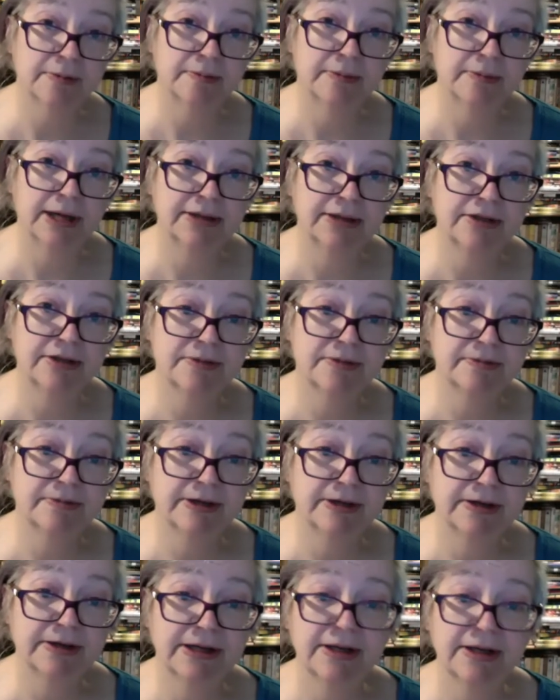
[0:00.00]
mileage will
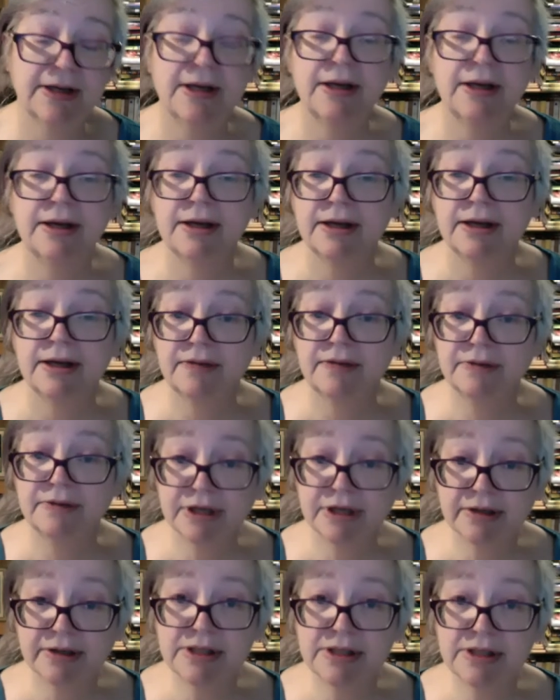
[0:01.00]
vary. If you're
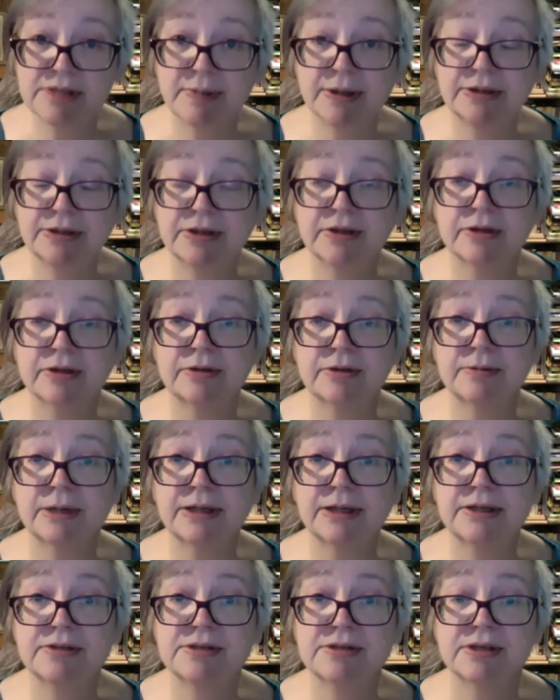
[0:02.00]
curious about the
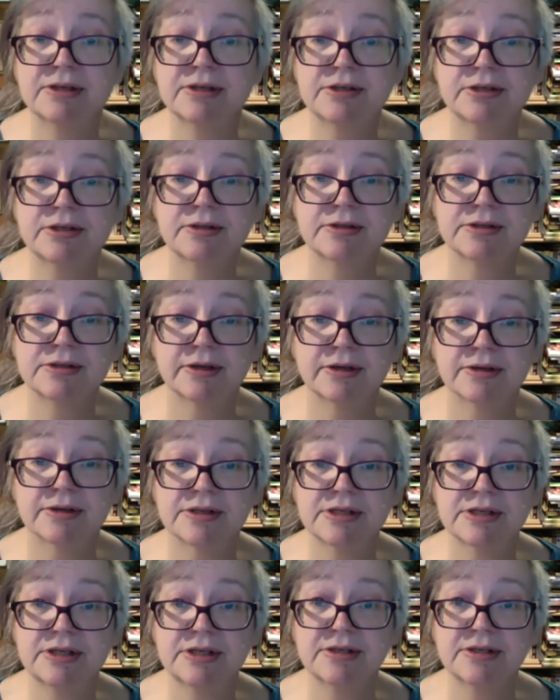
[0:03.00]
co-writing sessions, I'll
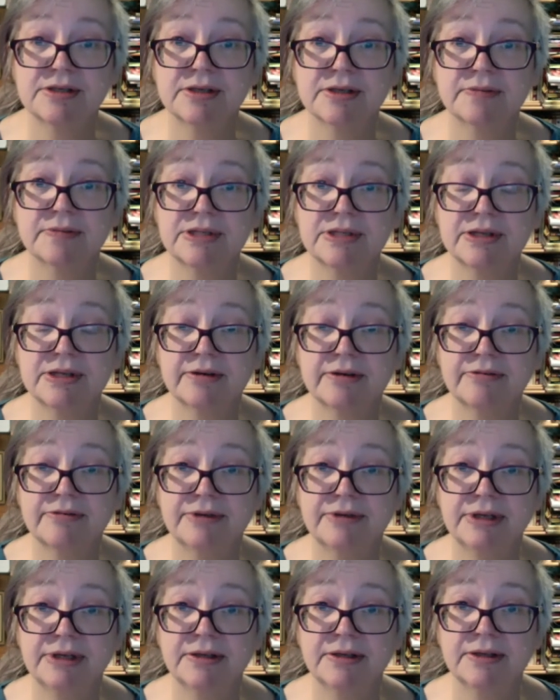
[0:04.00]
stick some stuff
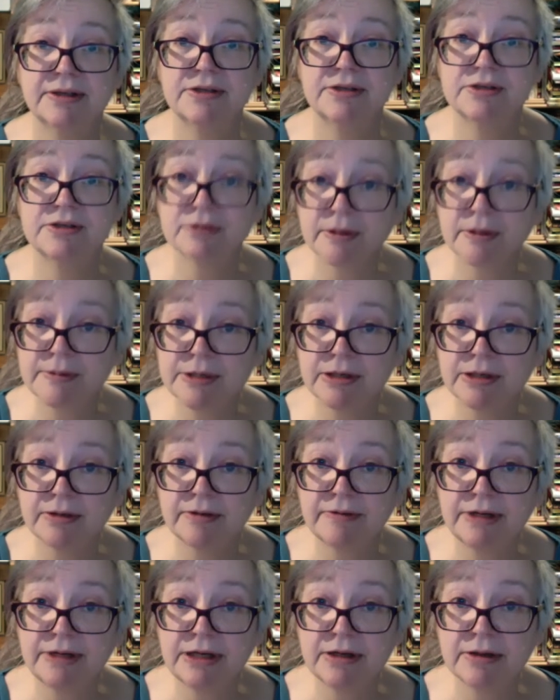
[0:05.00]
in the description of the
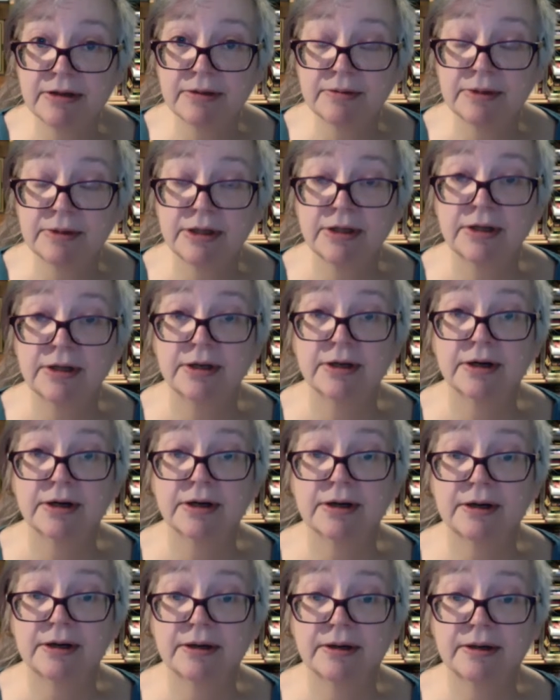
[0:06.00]
video.
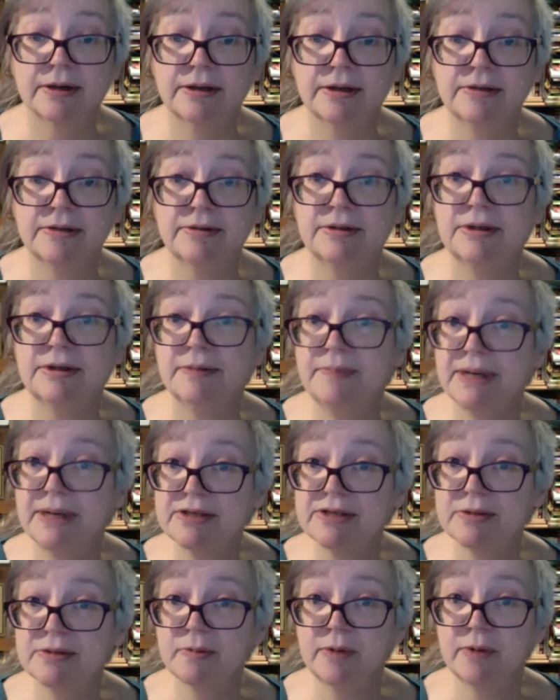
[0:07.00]
The
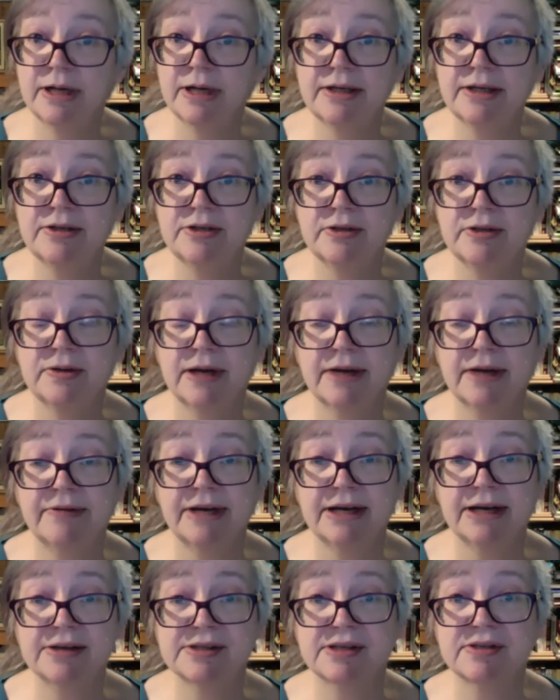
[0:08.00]
best way to have
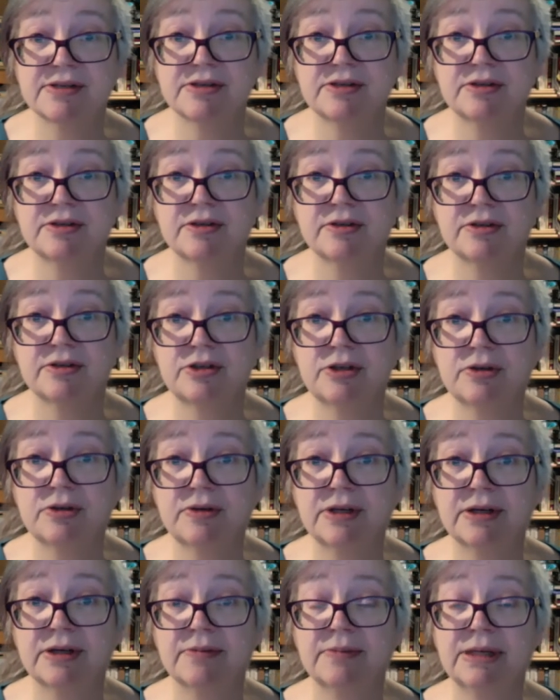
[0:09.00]
access to
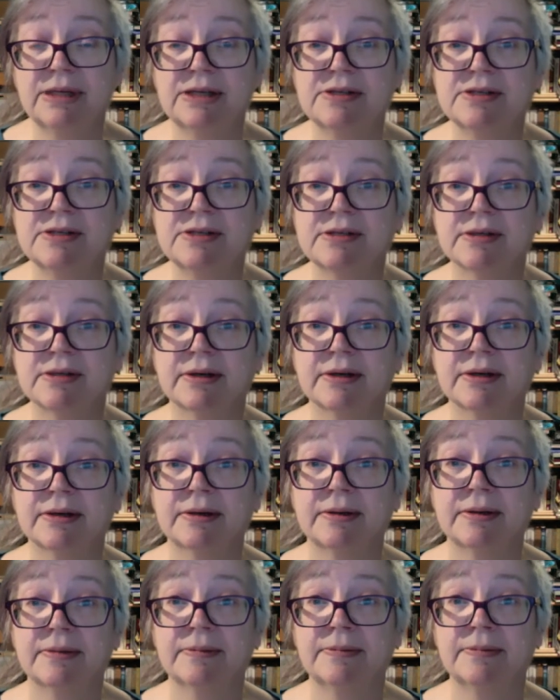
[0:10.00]
them is
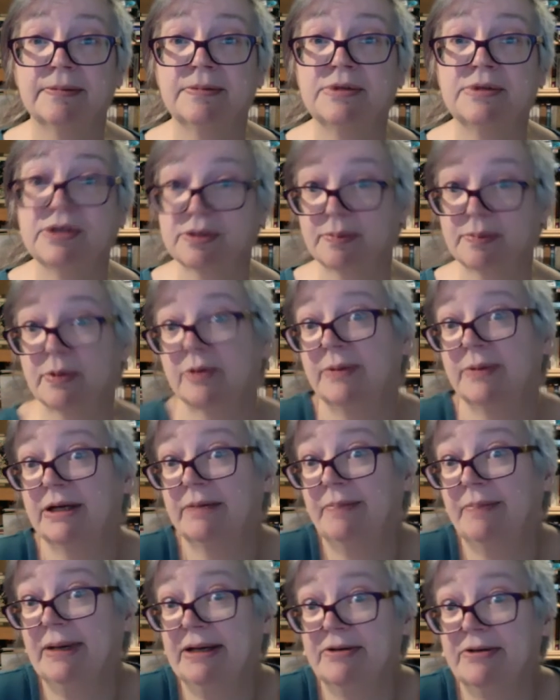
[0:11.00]
to support me
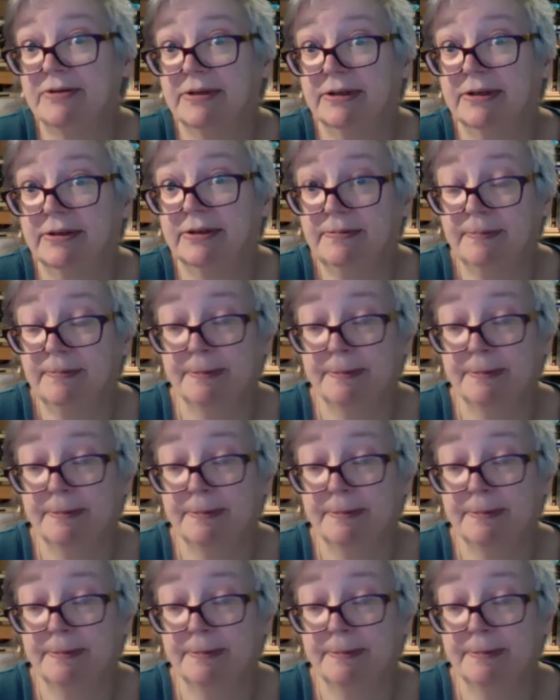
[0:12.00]
on Patreon.